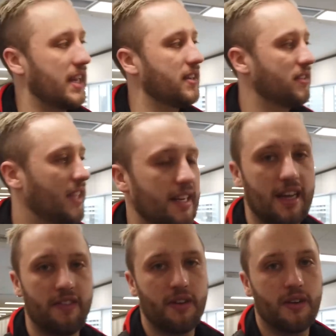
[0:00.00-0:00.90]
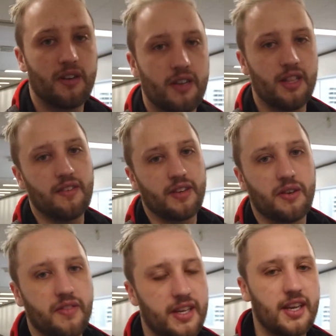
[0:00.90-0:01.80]
a 11
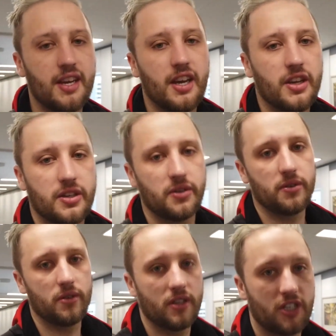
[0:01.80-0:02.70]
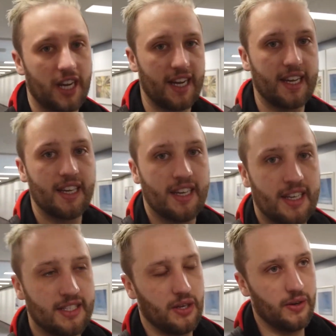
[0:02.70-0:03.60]
hour flight to Shanghai.
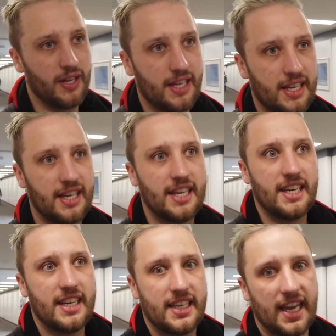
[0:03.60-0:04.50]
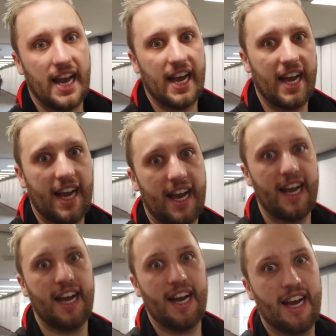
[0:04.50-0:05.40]
So, yeah.
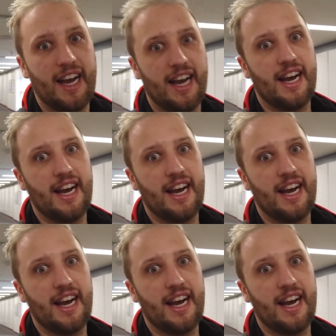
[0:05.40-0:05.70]
Let's do